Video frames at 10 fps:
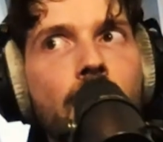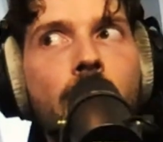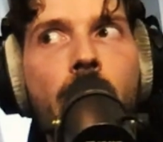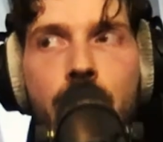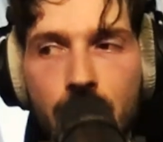
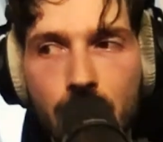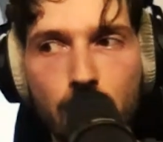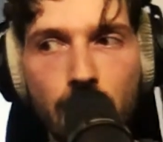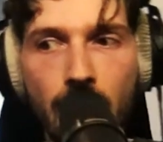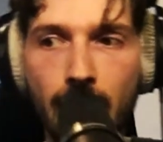hard to
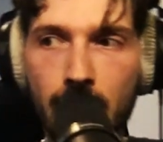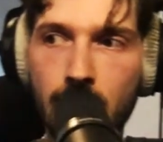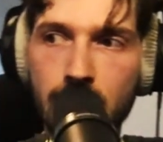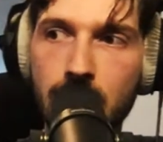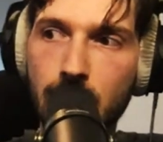do that.
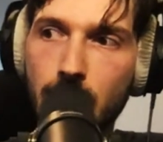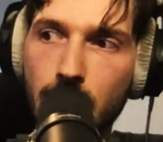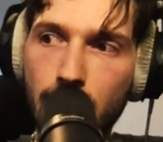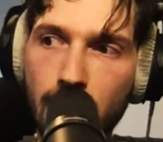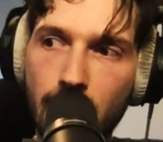It's
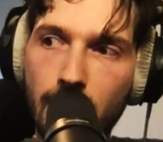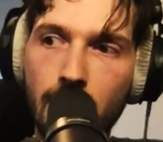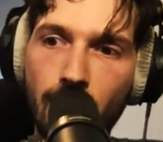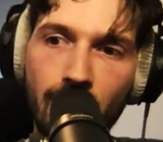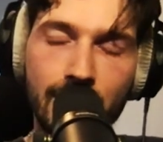
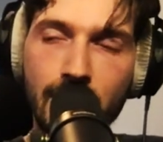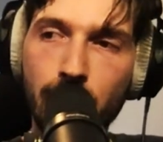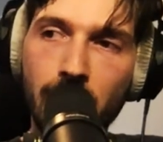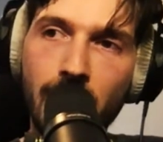very simple,